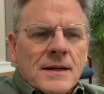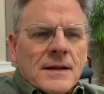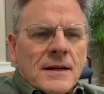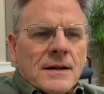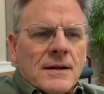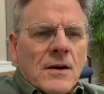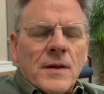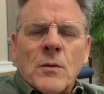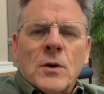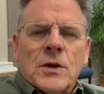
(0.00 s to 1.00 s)

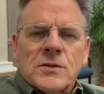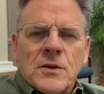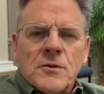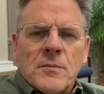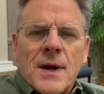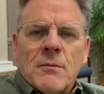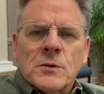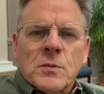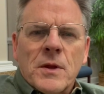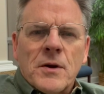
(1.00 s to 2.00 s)
All they were concerned about
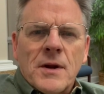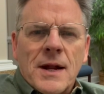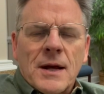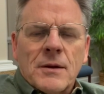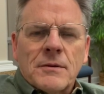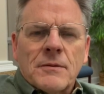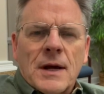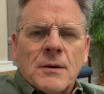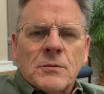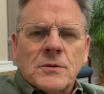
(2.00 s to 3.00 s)
was whether or not
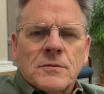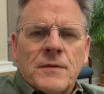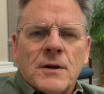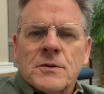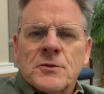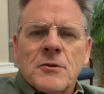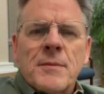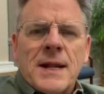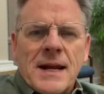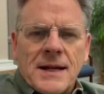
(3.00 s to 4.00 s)
I felt
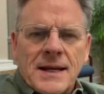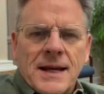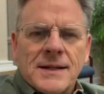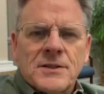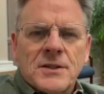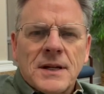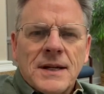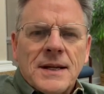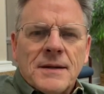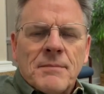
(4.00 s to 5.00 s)
discriminated against
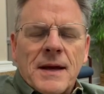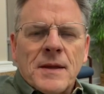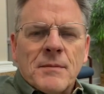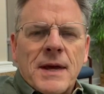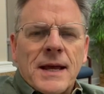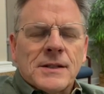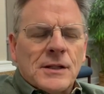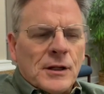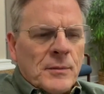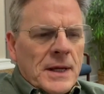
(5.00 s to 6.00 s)
by them
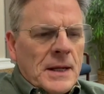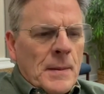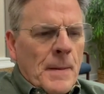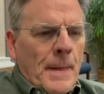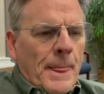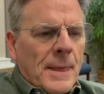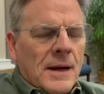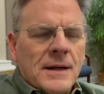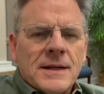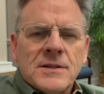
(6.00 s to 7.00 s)
canceling me.
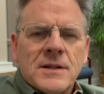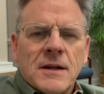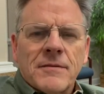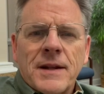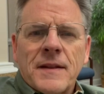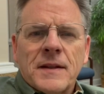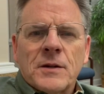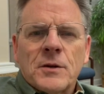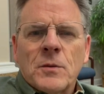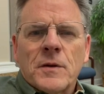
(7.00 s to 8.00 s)
Instead of anything
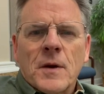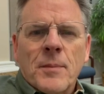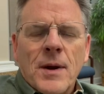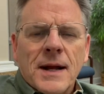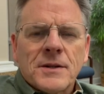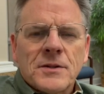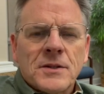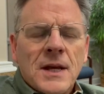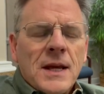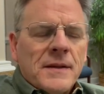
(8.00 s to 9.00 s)
to do with our
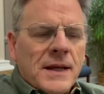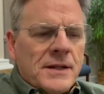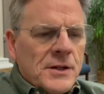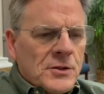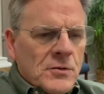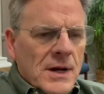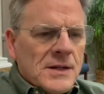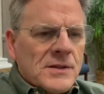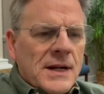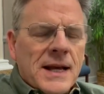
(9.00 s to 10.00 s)
practice. They did
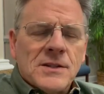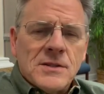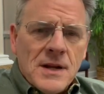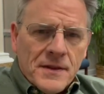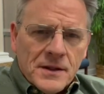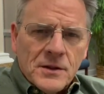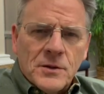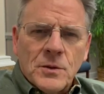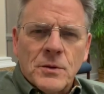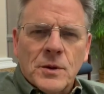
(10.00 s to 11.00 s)
stress that it has nothing to
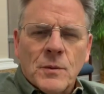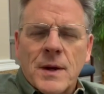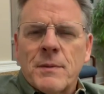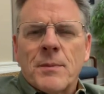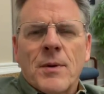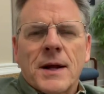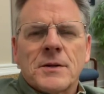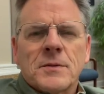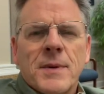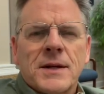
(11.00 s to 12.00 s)
do with the way we
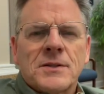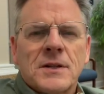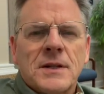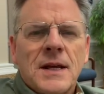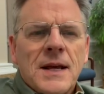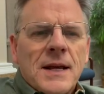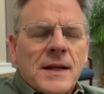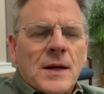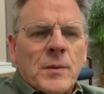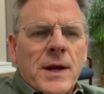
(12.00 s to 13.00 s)
practice medicine
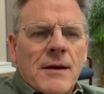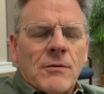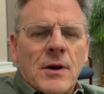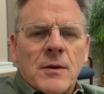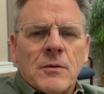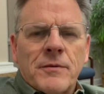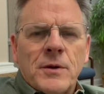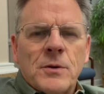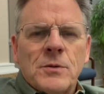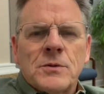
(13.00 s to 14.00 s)
and that we have great
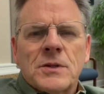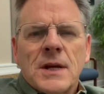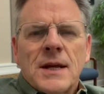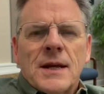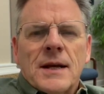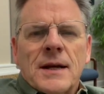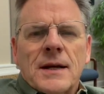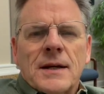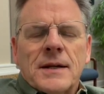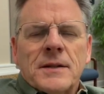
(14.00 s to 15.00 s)
reviews
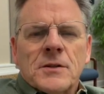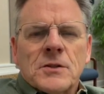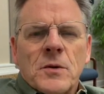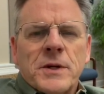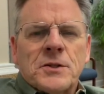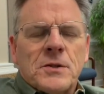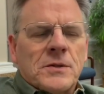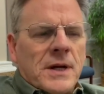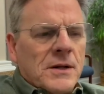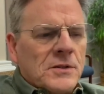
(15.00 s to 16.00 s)
and there's no
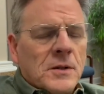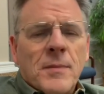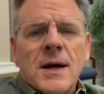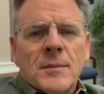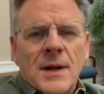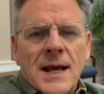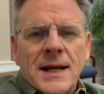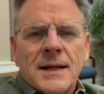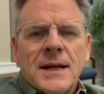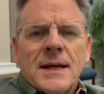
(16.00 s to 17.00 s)
issues there. So the bottom
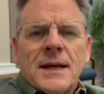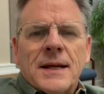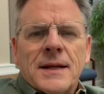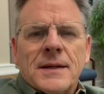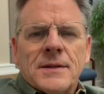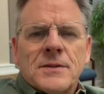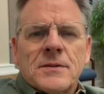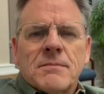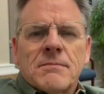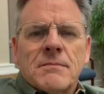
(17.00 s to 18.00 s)
line
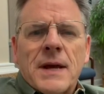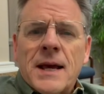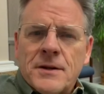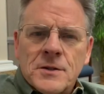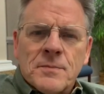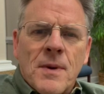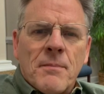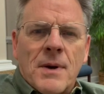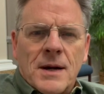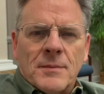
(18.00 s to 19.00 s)
is, Aetna's
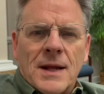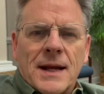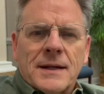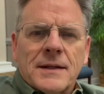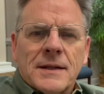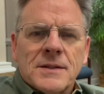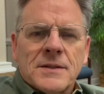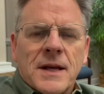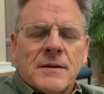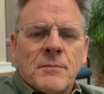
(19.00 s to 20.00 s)
bottom line
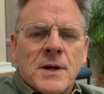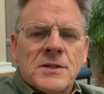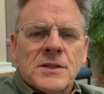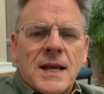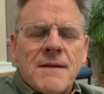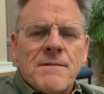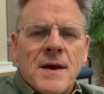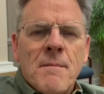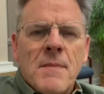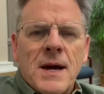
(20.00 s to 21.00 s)
is that must save
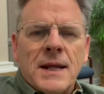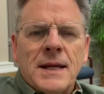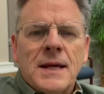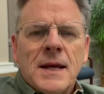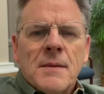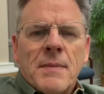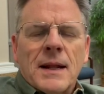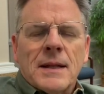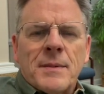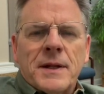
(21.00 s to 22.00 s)
them money
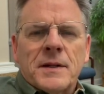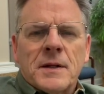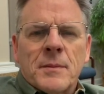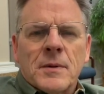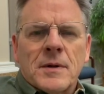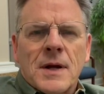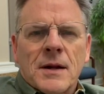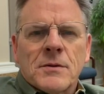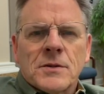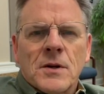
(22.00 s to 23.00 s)
by limiting the number of
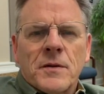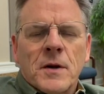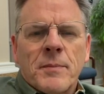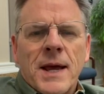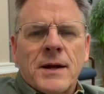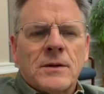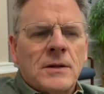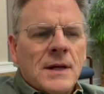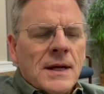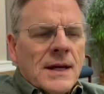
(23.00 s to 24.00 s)
doctors on their
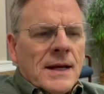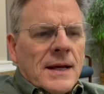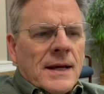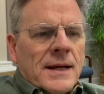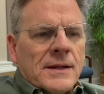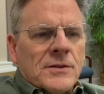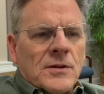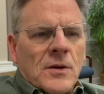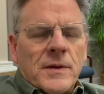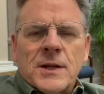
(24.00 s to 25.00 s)
panel, and
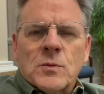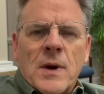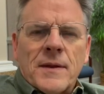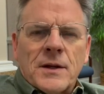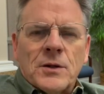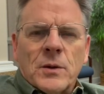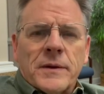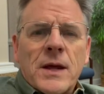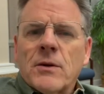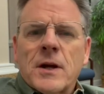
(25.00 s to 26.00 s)
so that's why they do
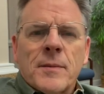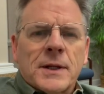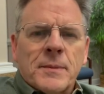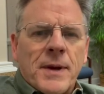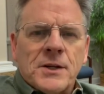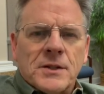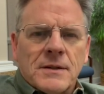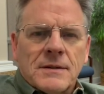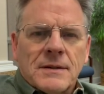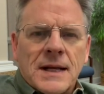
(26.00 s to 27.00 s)
it. They don't care about the
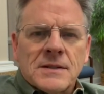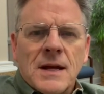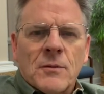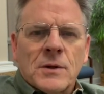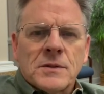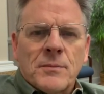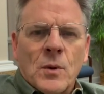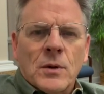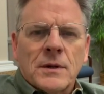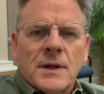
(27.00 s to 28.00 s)
patient. That's not what's
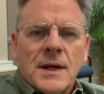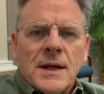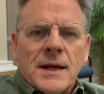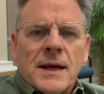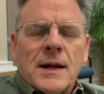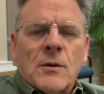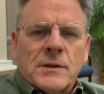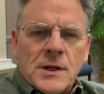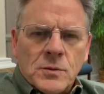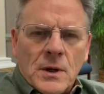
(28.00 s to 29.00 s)
important, and
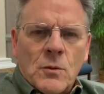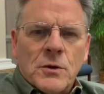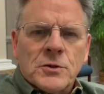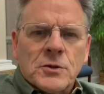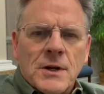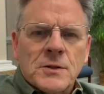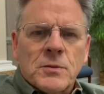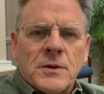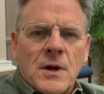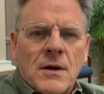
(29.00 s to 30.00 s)
that's what I want to
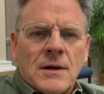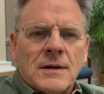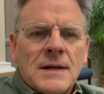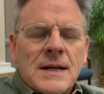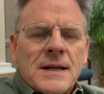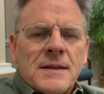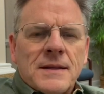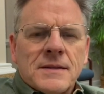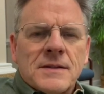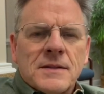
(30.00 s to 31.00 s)
stress with y'all.
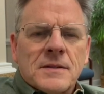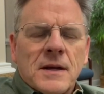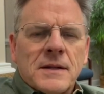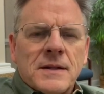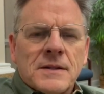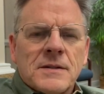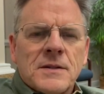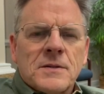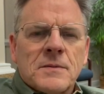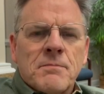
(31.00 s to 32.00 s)
This
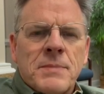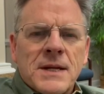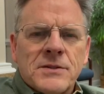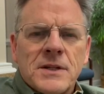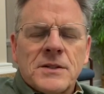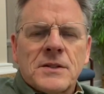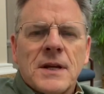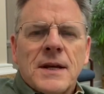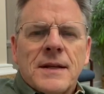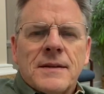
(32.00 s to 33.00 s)
is
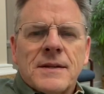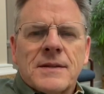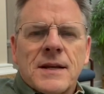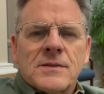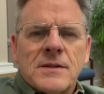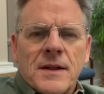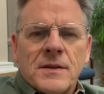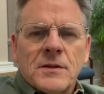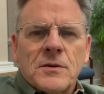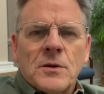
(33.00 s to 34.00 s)
business. This has
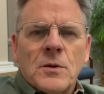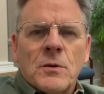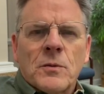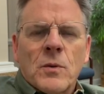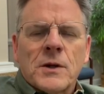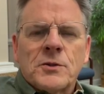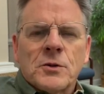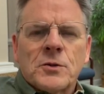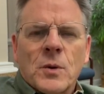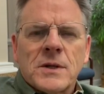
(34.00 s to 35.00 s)
nothing to do with what
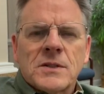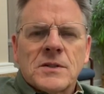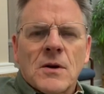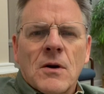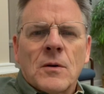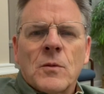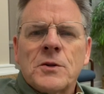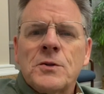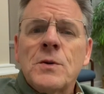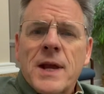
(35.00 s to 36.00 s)
your choices are and
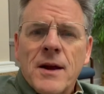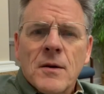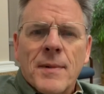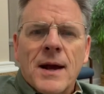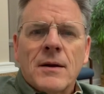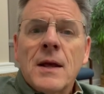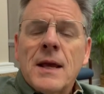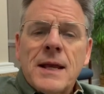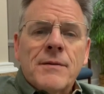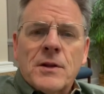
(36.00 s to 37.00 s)
what you care about.
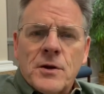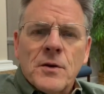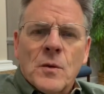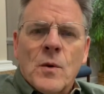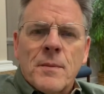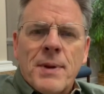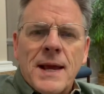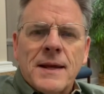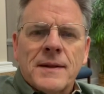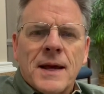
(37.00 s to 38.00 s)
Even though you're the one
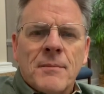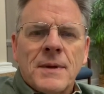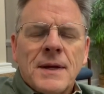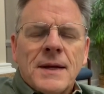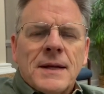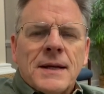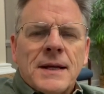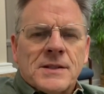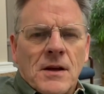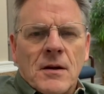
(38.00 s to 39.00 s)
paying them,
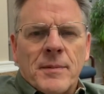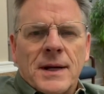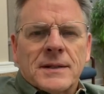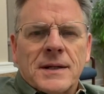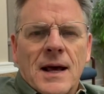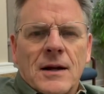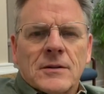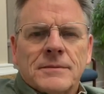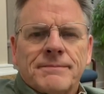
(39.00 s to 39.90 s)
it's all about the dollar.